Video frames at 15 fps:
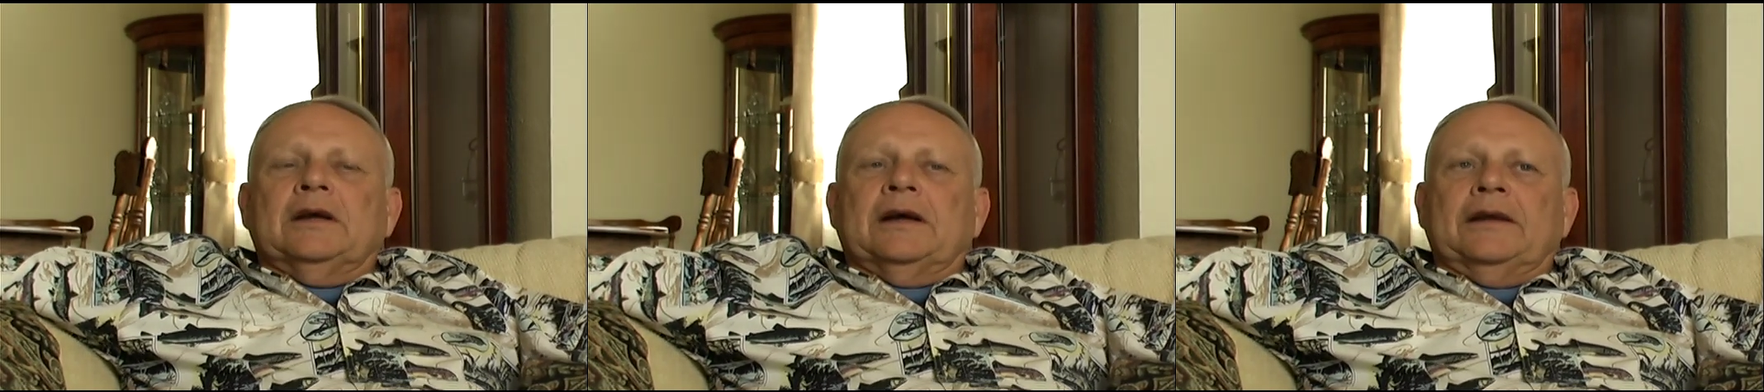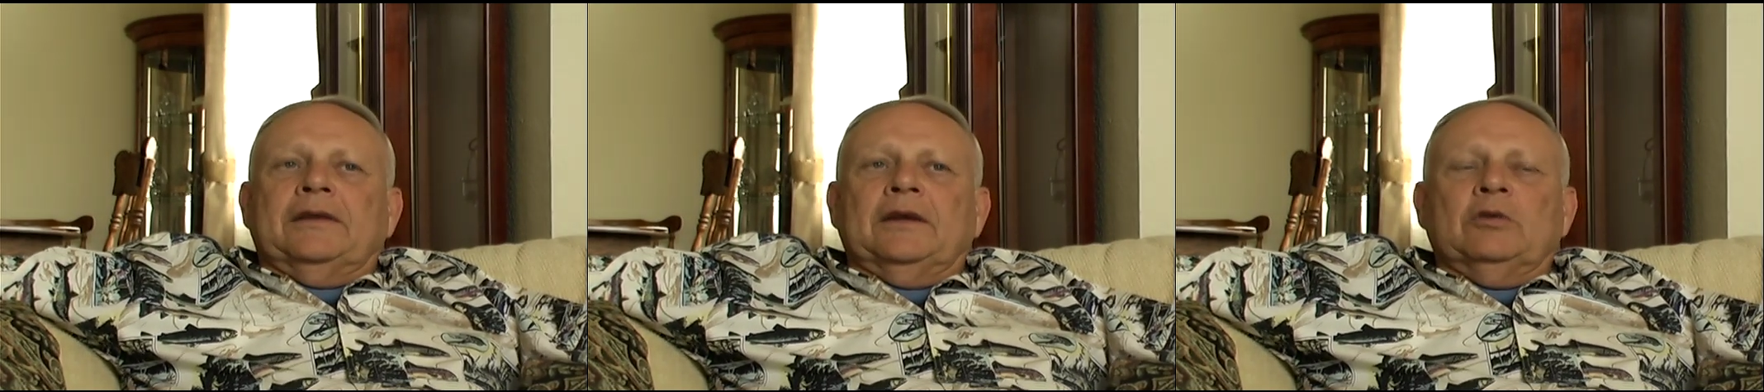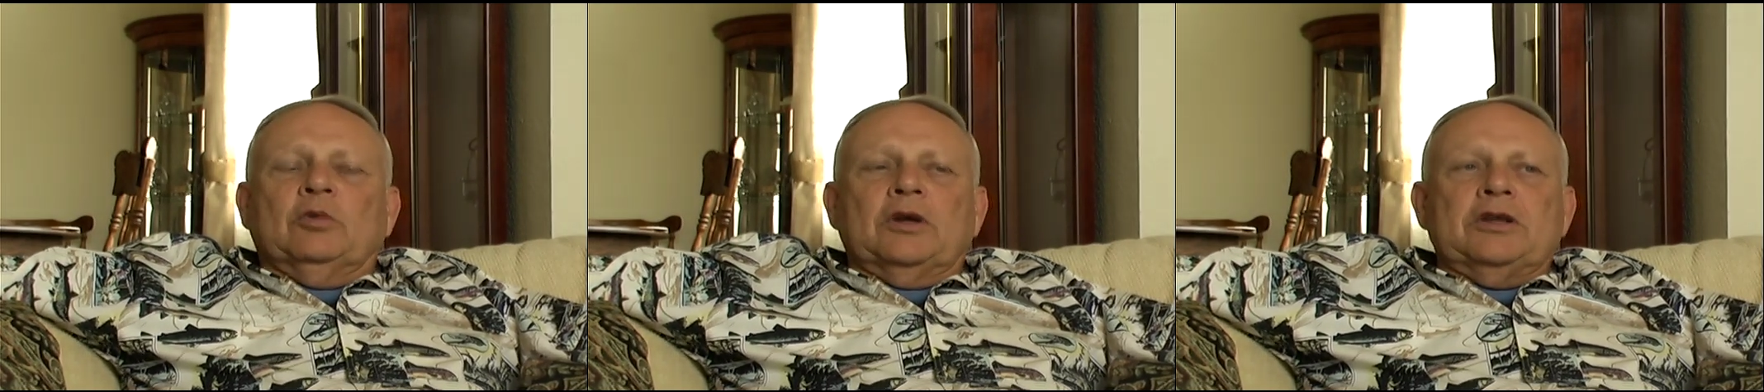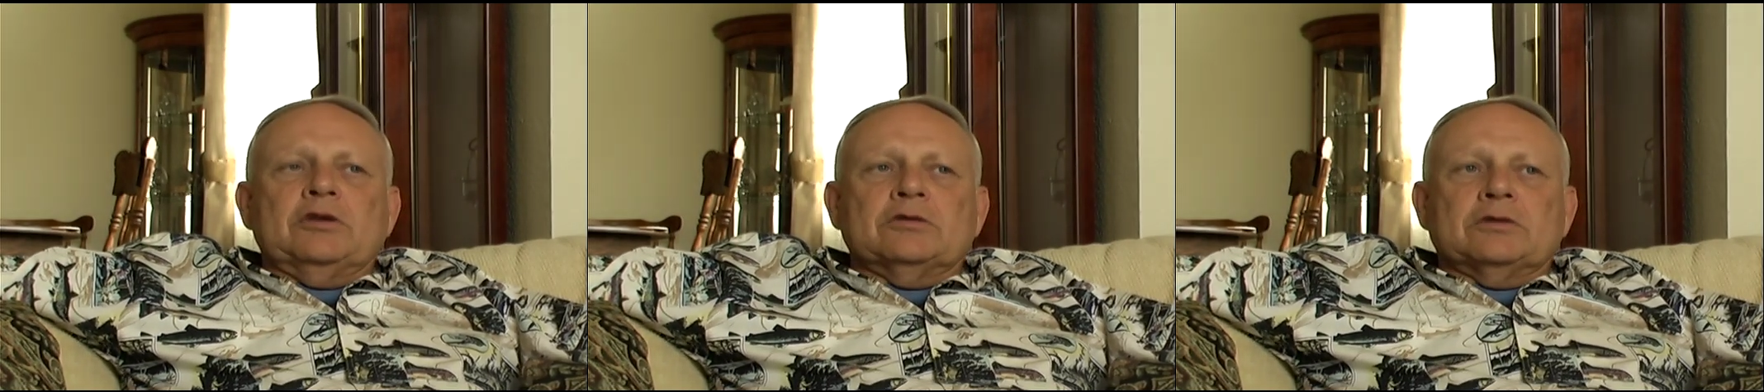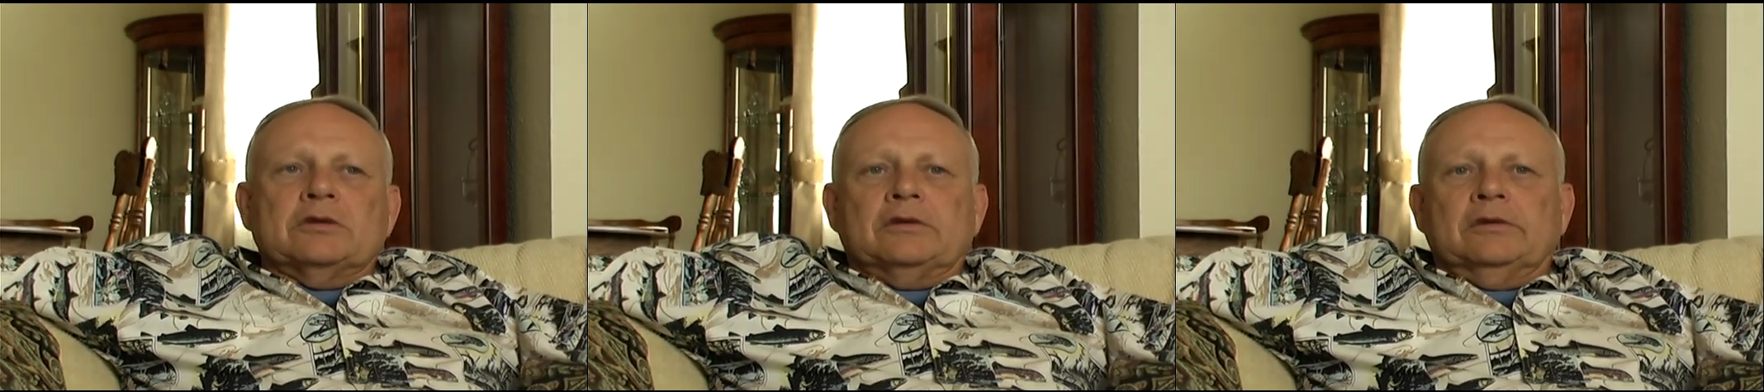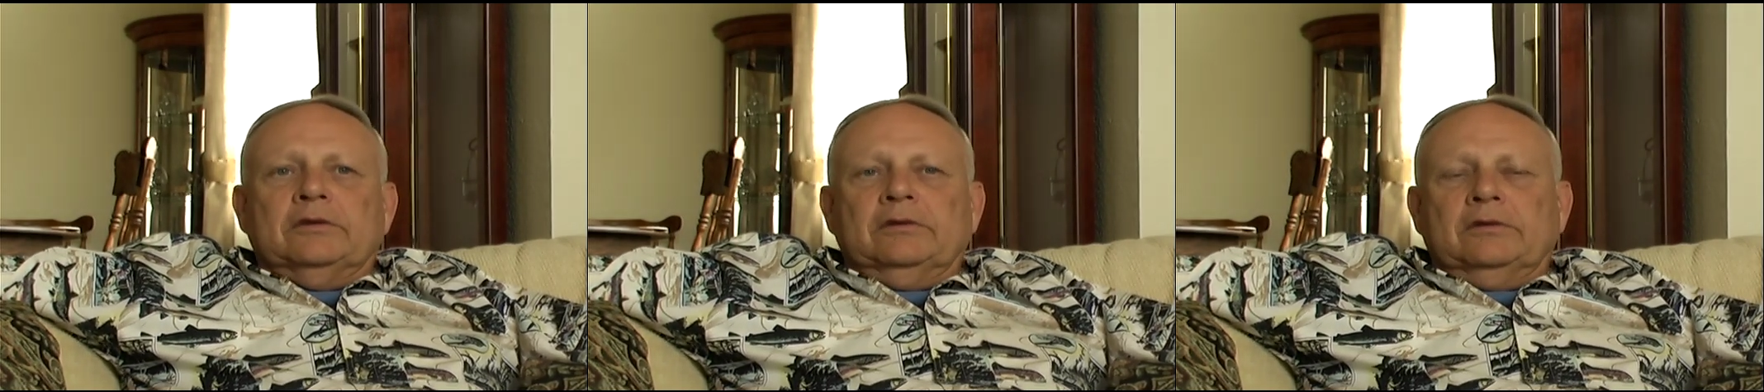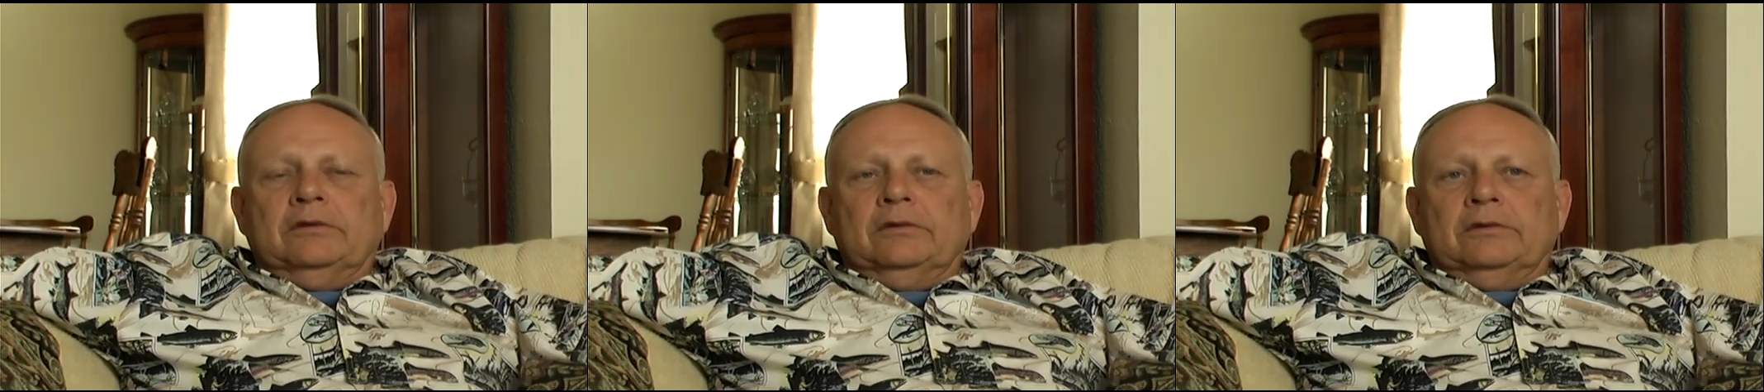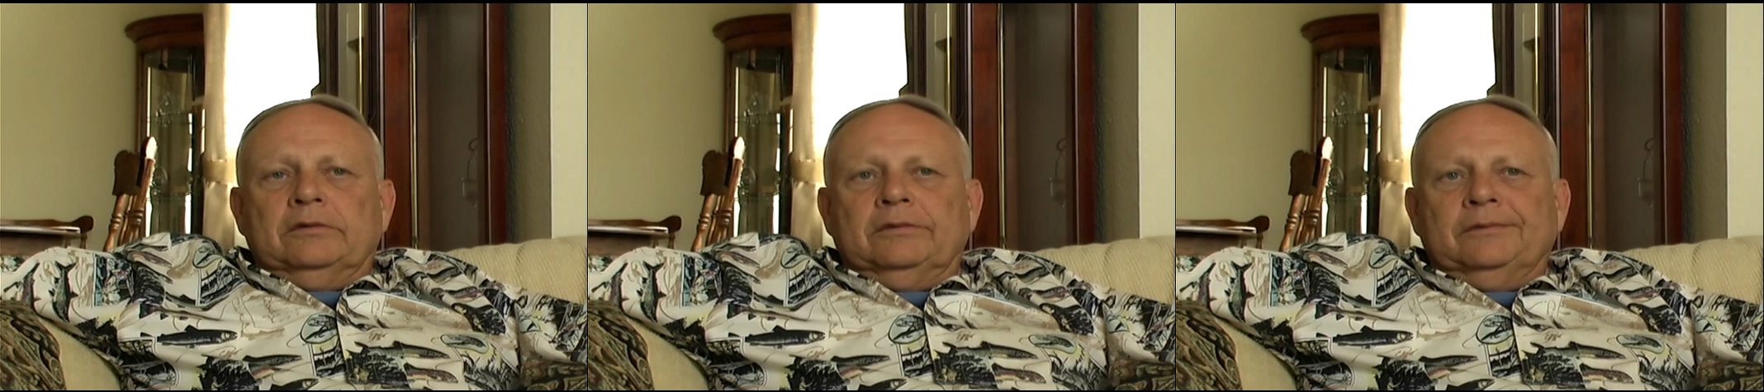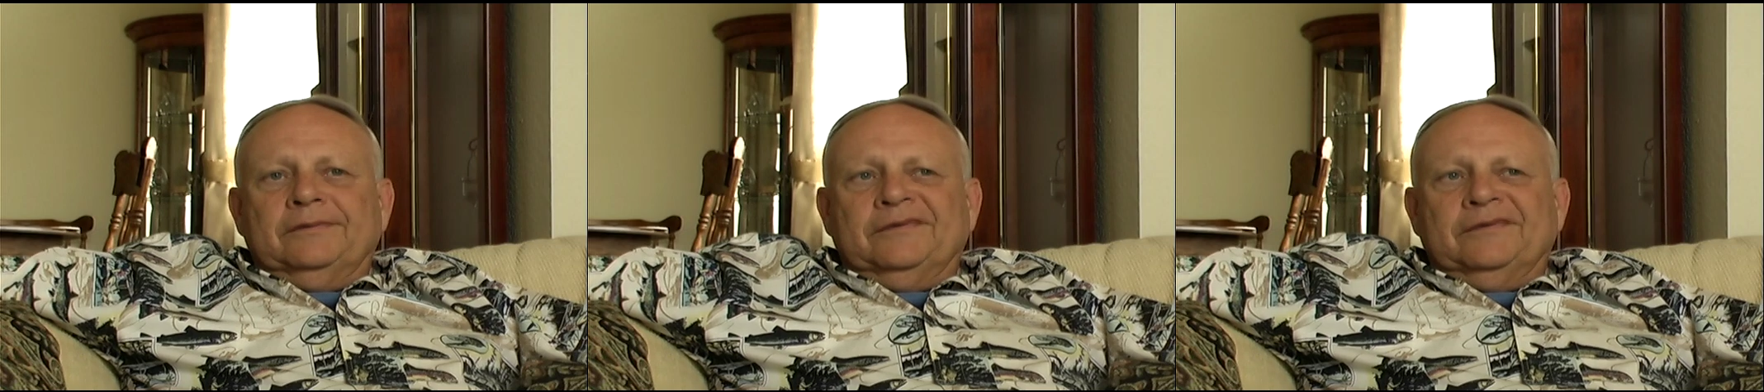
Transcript: I think we used to